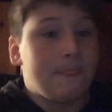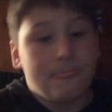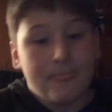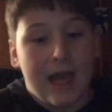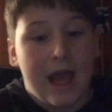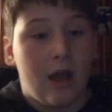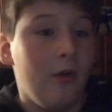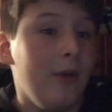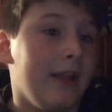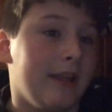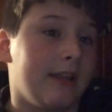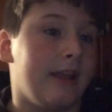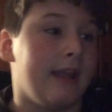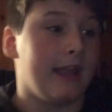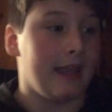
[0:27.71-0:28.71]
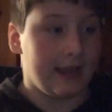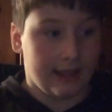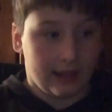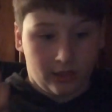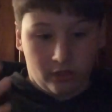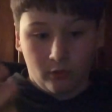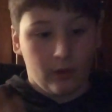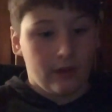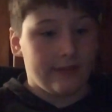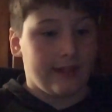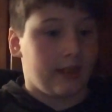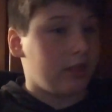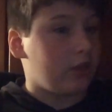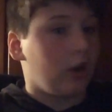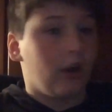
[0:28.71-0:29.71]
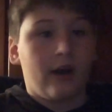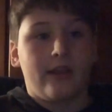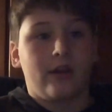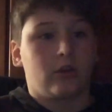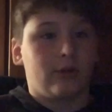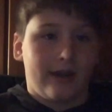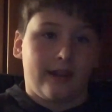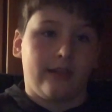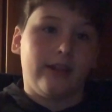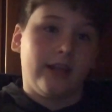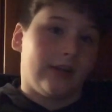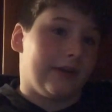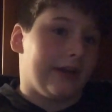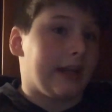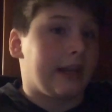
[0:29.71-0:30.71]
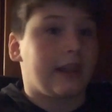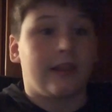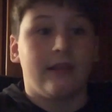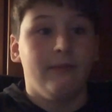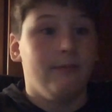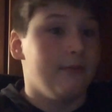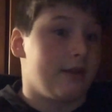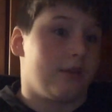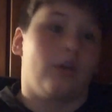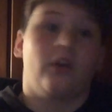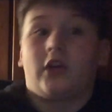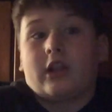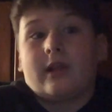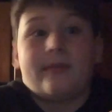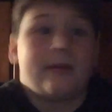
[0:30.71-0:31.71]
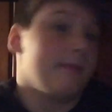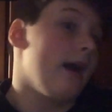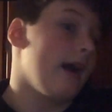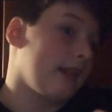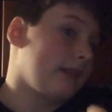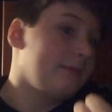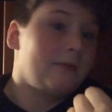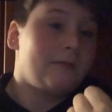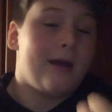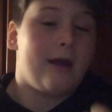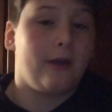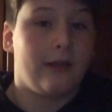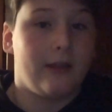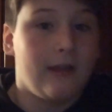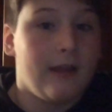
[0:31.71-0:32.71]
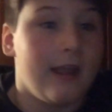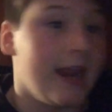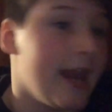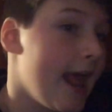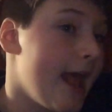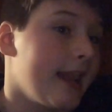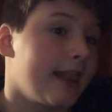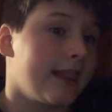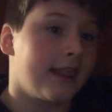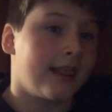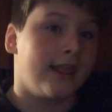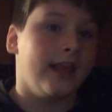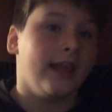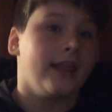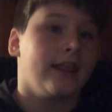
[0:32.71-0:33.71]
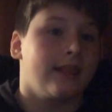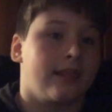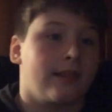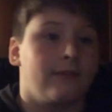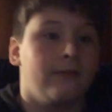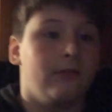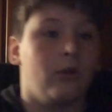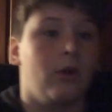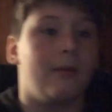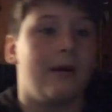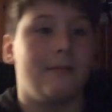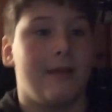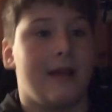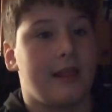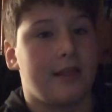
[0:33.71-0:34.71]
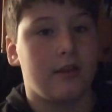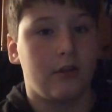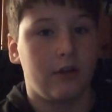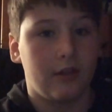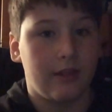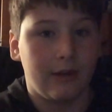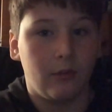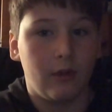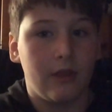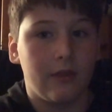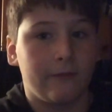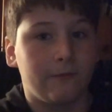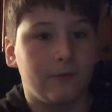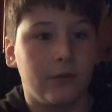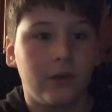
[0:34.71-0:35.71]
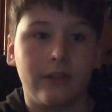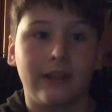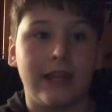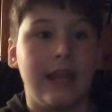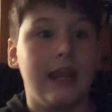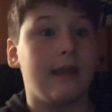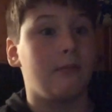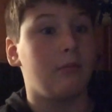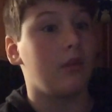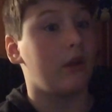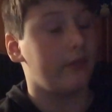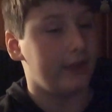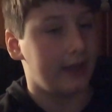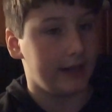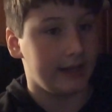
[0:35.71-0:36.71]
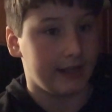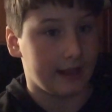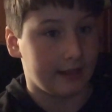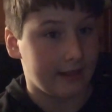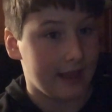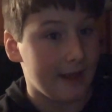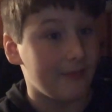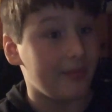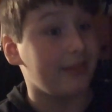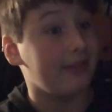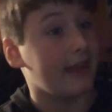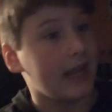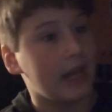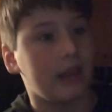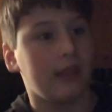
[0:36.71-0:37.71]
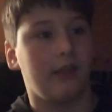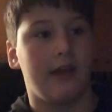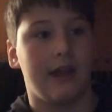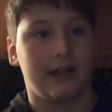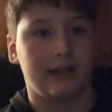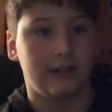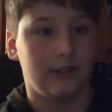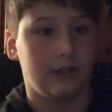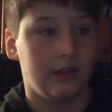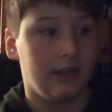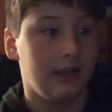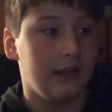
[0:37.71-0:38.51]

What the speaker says: Now, it's the one that started a great series. That's already something positive about it. It had 6 Robot Masters and one of the first games on the NES to have stage select.